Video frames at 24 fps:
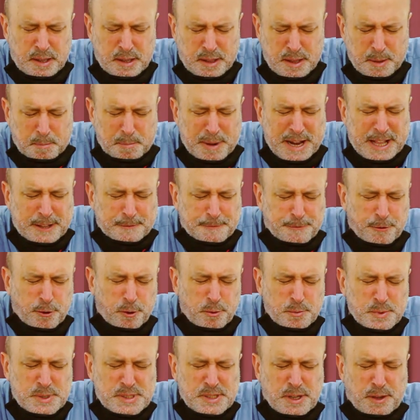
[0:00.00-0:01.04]
The
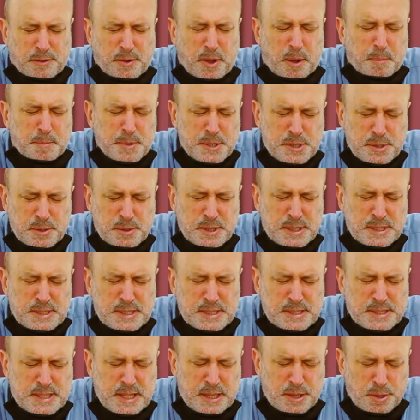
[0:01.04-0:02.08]
platforms of
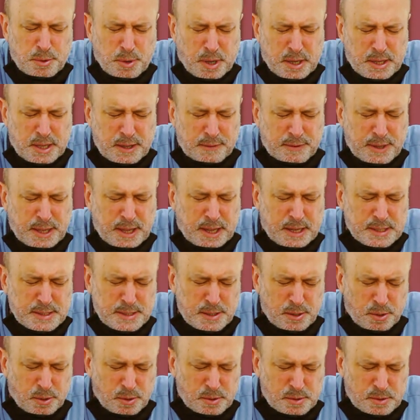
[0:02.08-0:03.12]
opportunities that you are giving
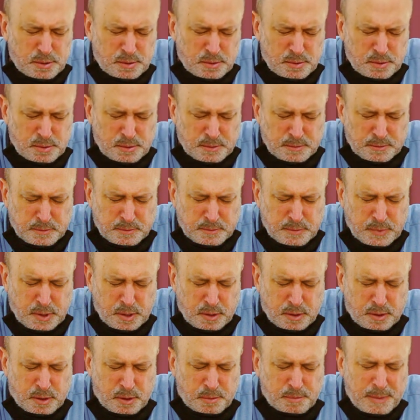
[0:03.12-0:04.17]
us, Lord,
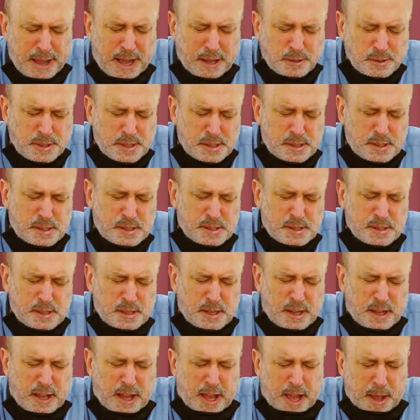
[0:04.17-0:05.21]
through mountains,
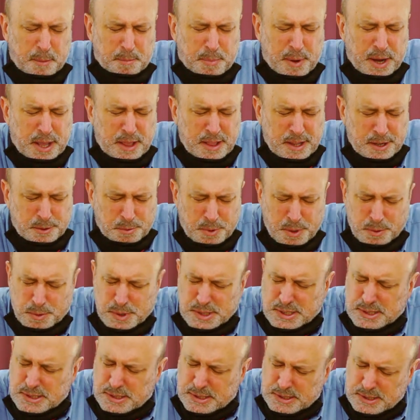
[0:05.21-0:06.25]
I pray that we will
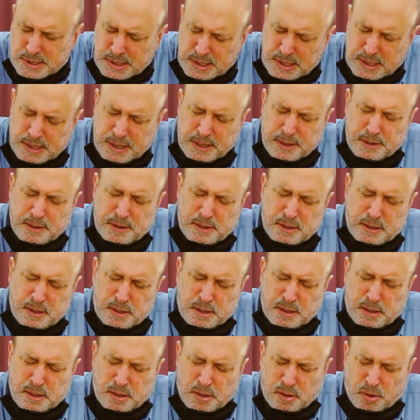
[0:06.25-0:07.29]
see
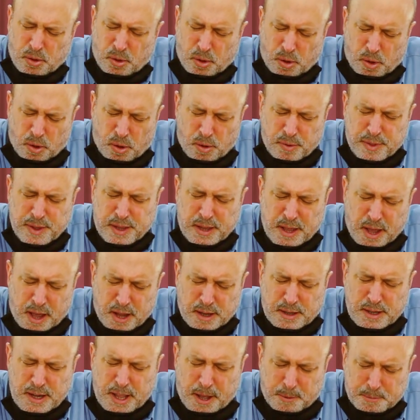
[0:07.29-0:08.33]
all the
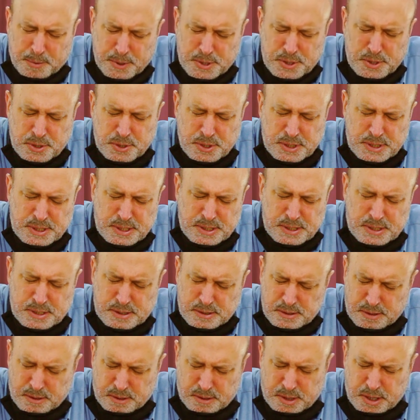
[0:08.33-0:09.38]
godly
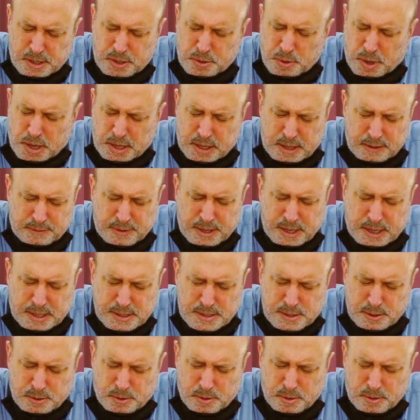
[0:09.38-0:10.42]
opportunities that you are giving
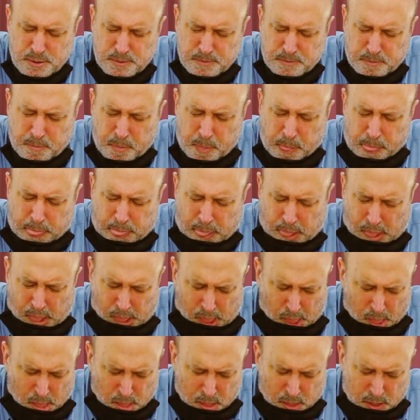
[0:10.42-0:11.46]
us, Lord,
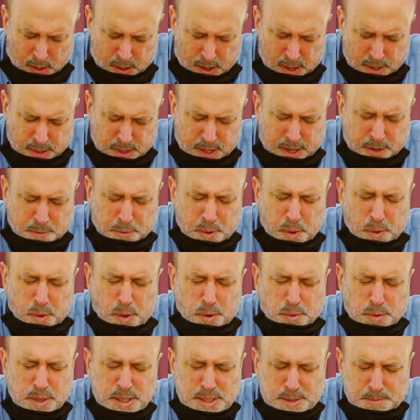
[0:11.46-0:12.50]
and that we
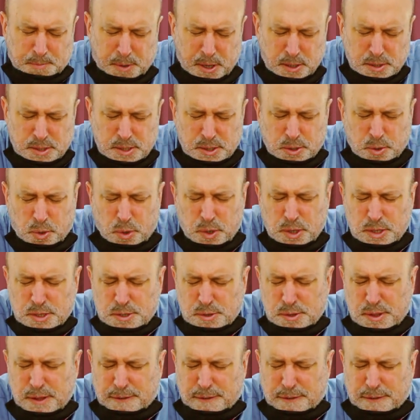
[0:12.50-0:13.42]
will respond according to